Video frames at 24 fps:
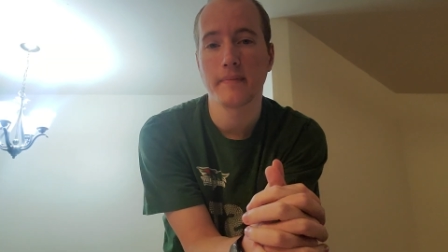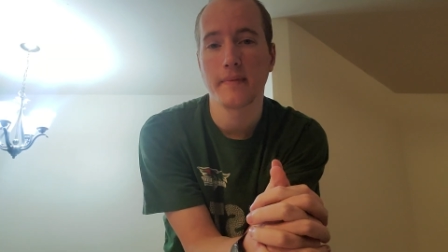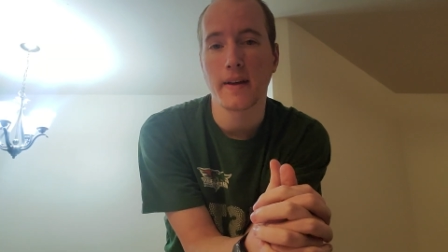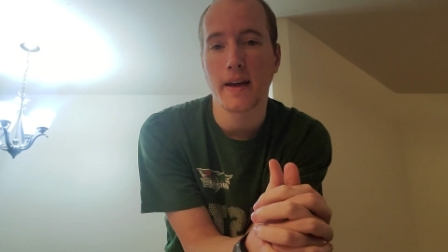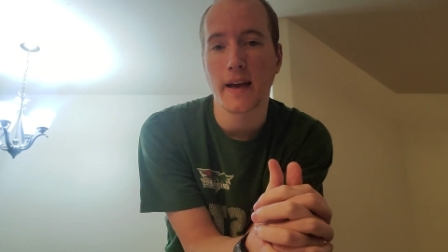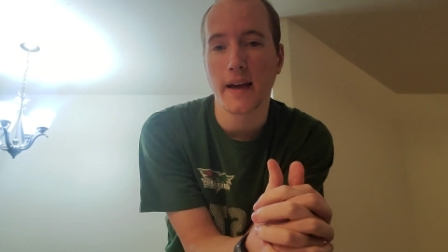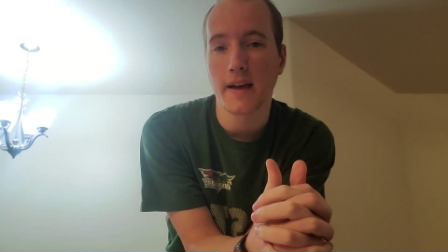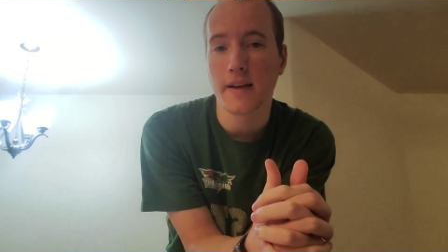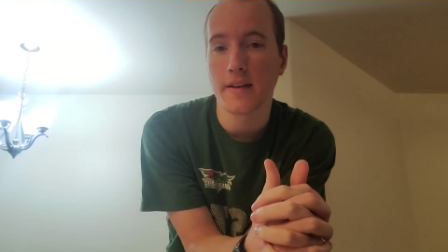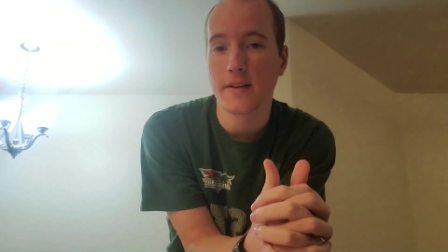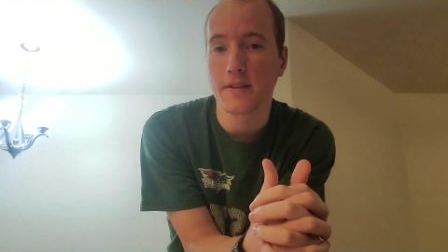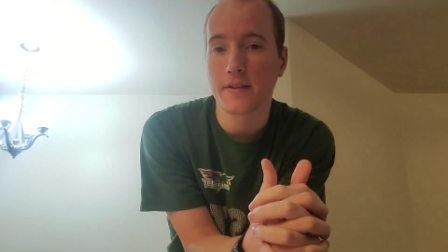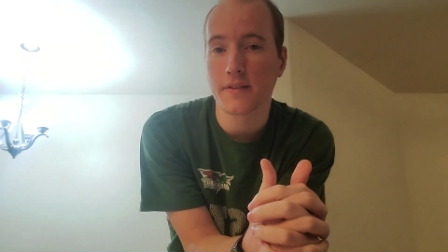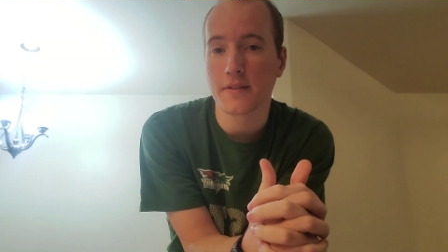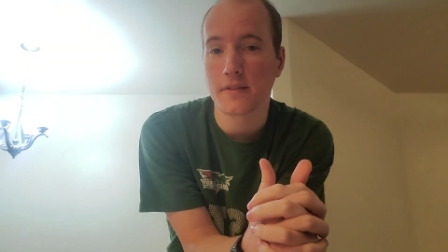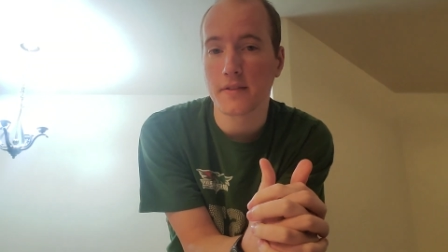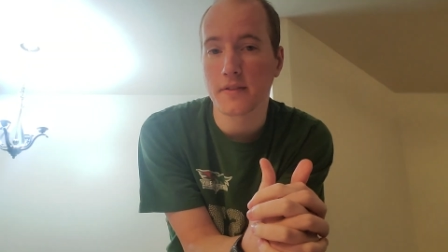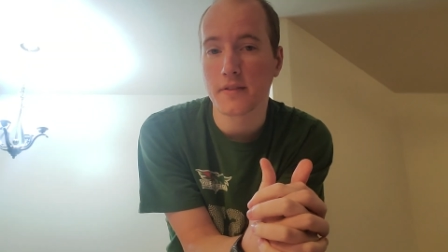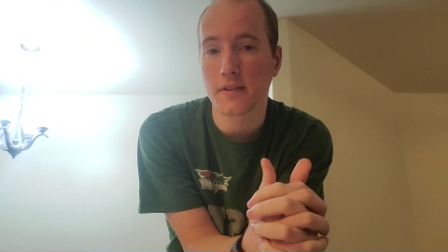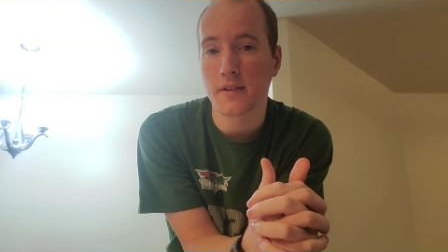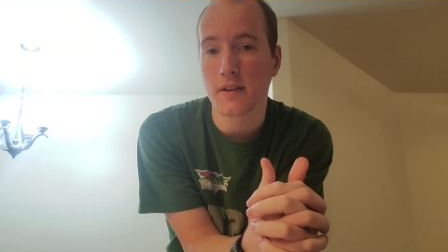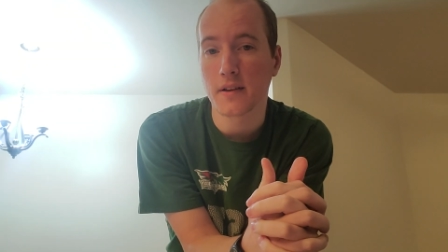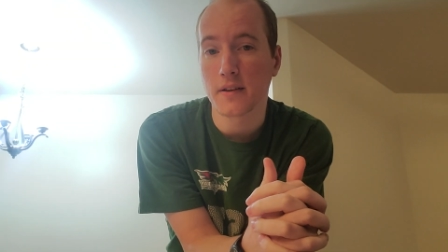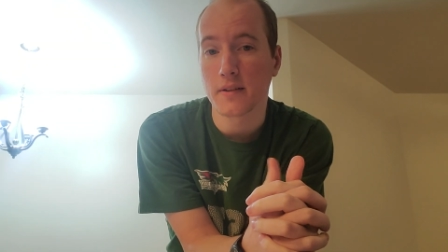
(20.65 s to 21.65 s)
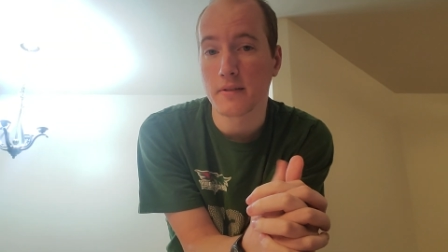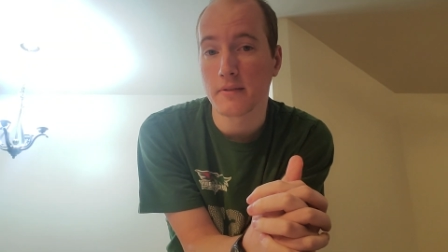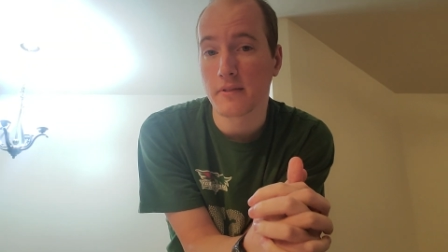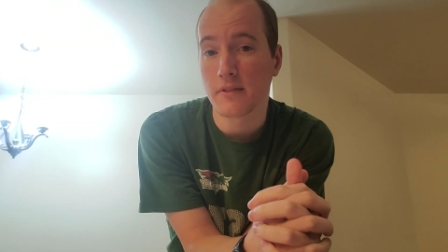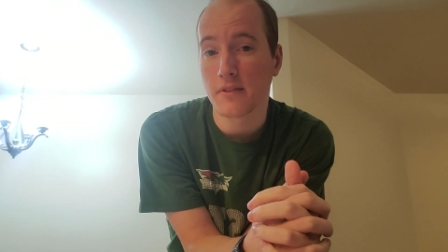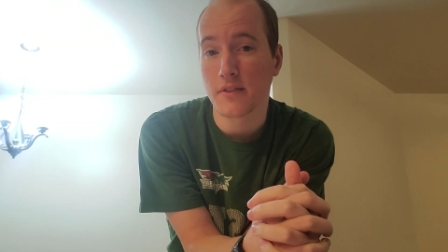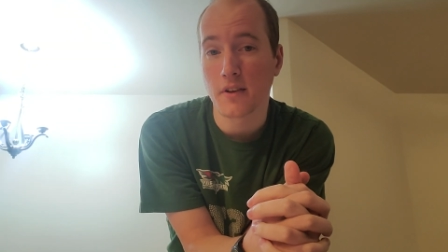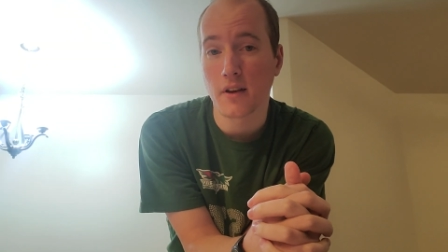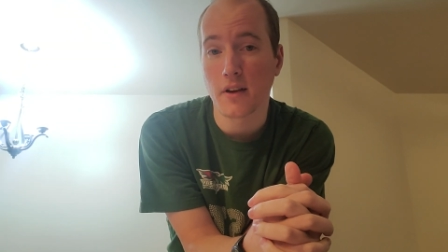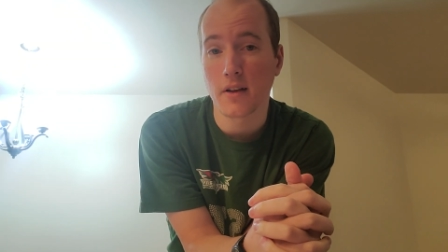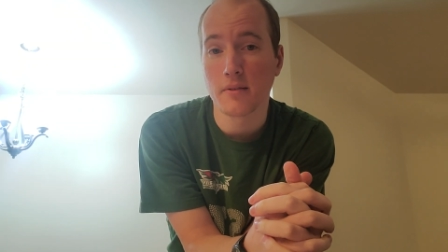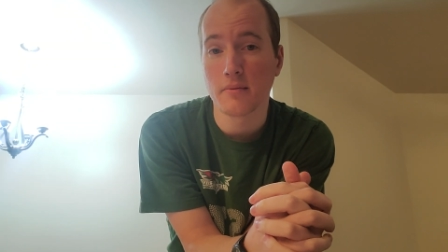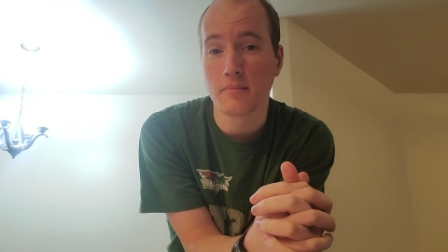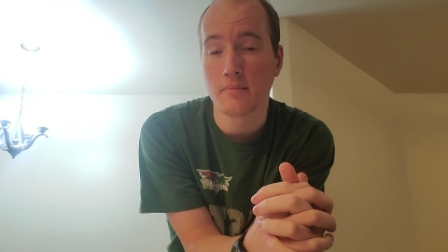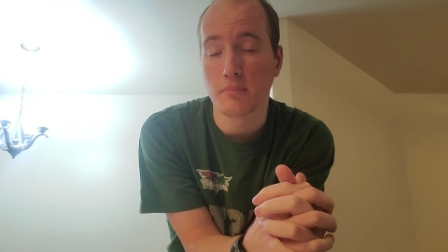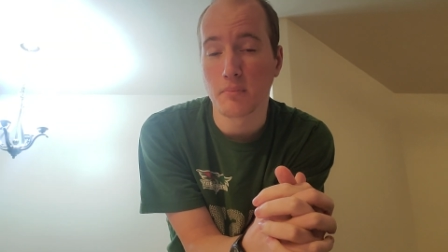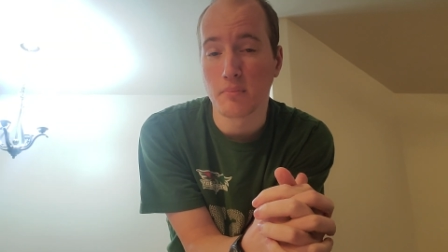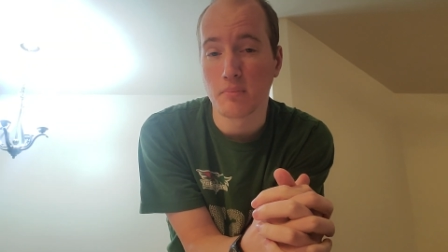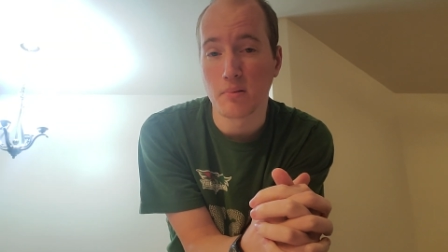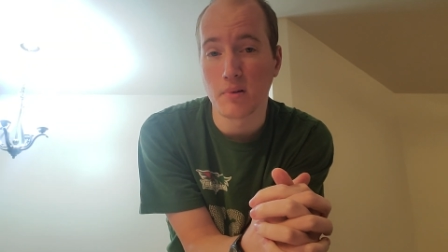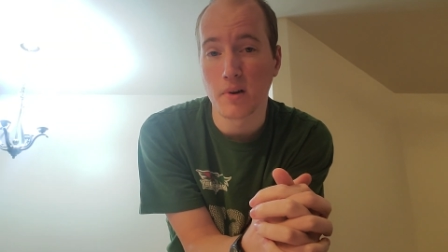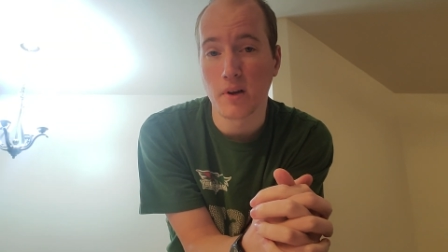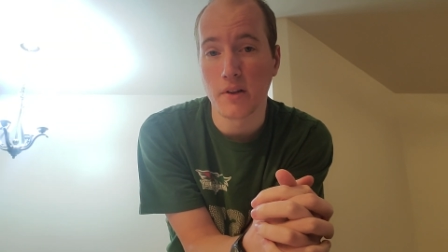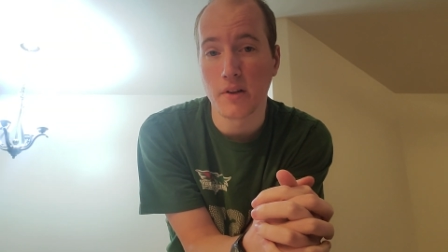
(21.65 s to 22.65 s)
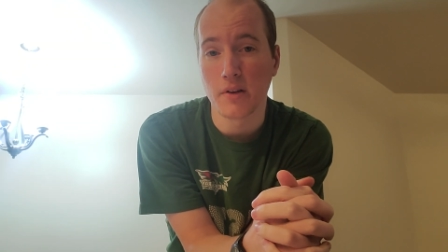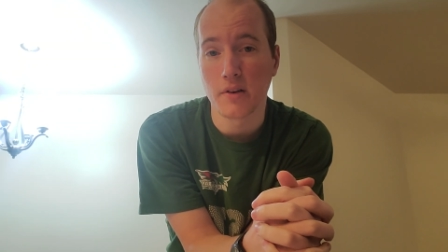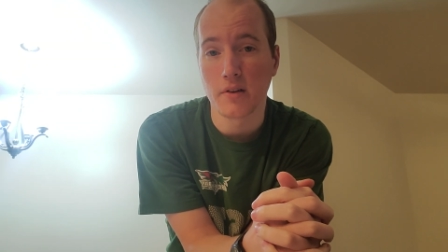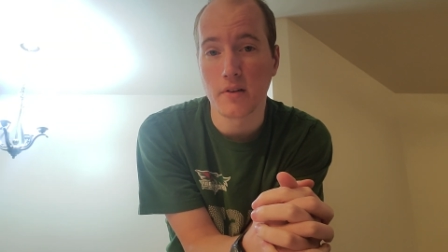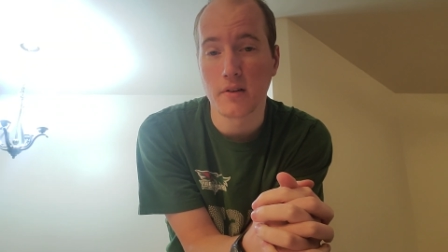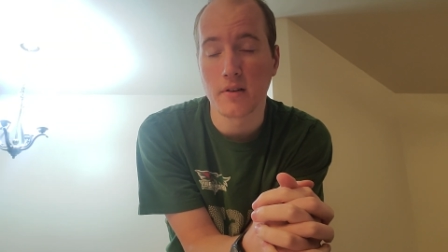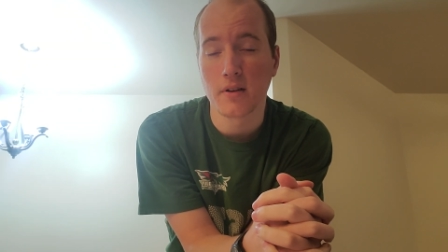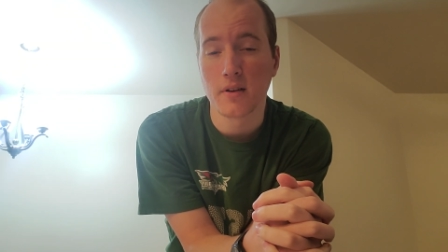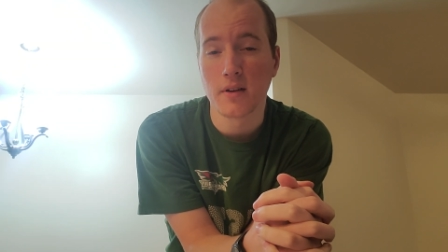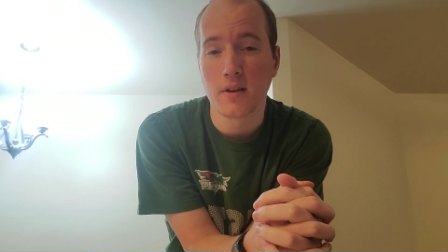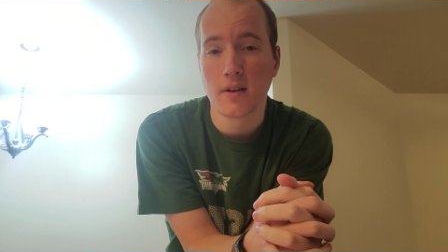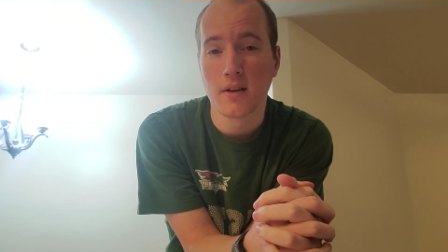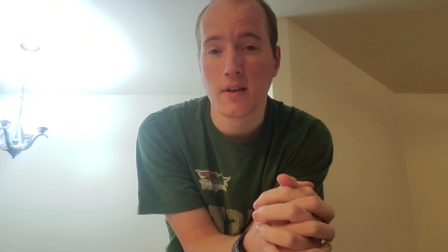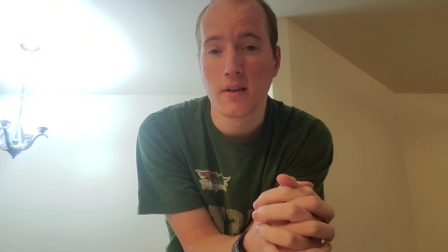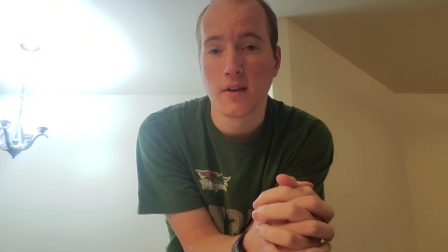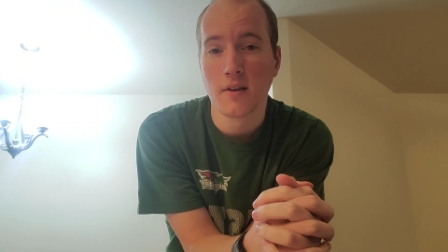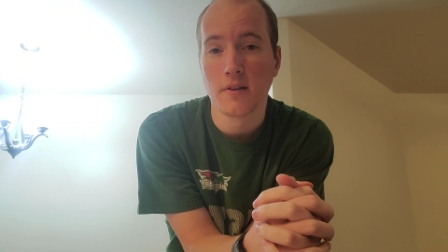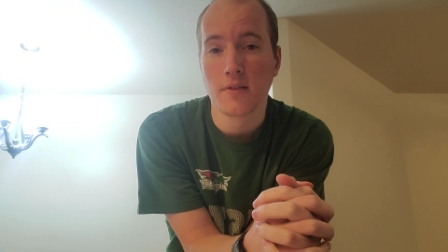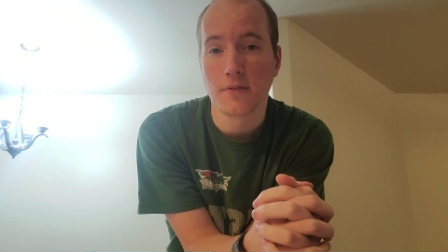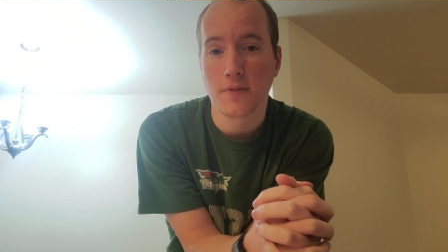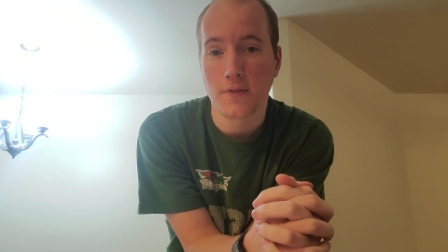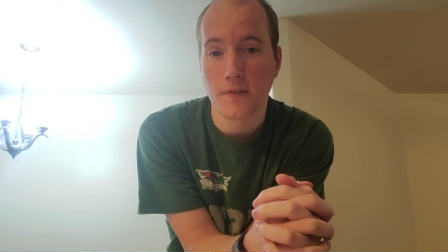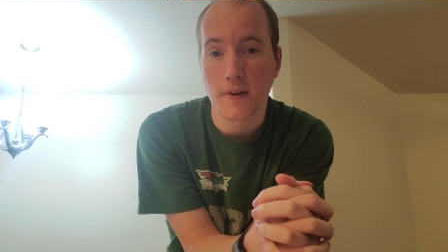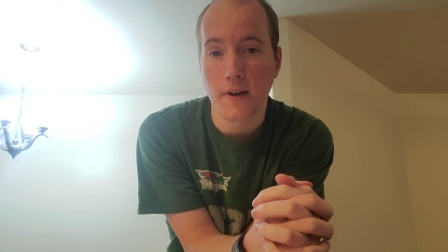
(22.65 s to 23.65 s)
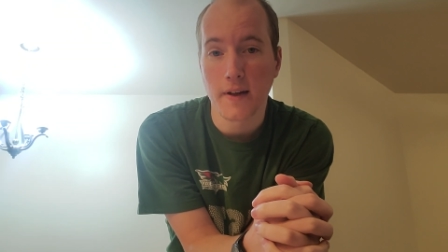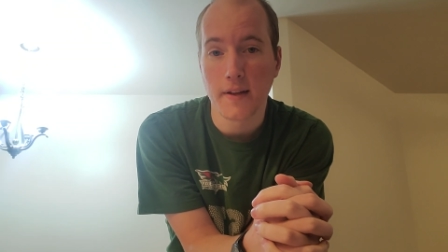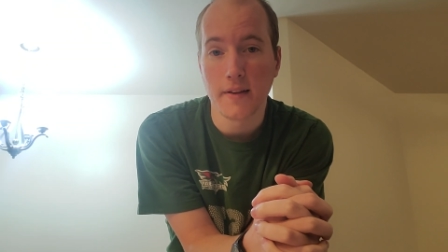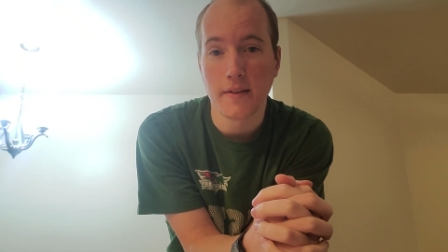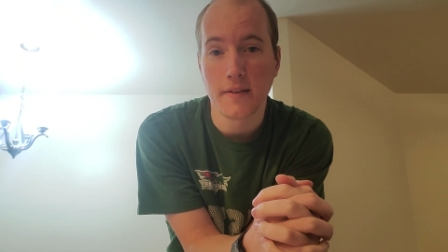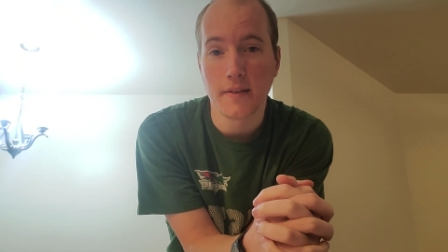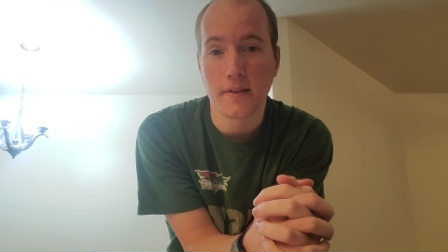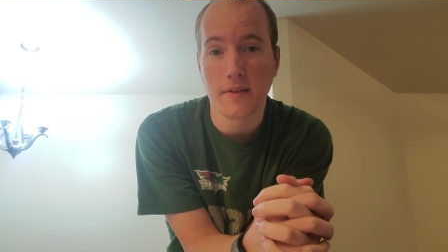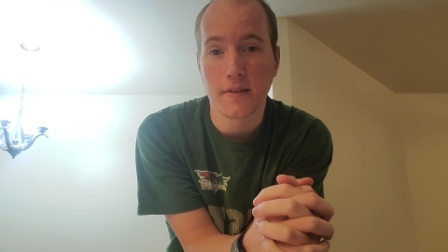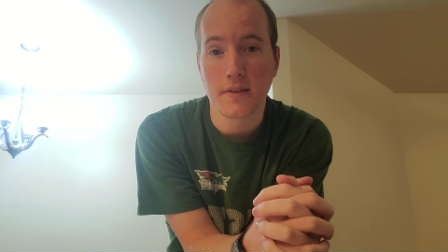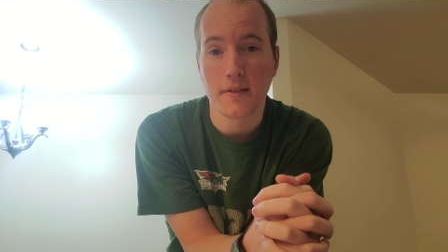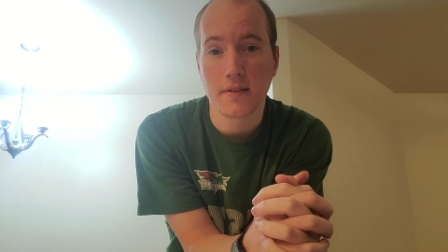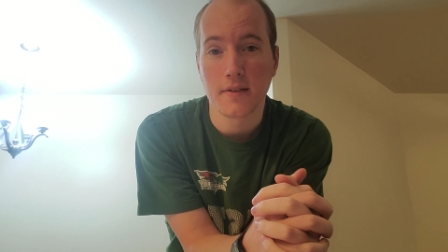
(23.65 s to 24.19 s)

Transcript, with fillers: as a son, brother, friend,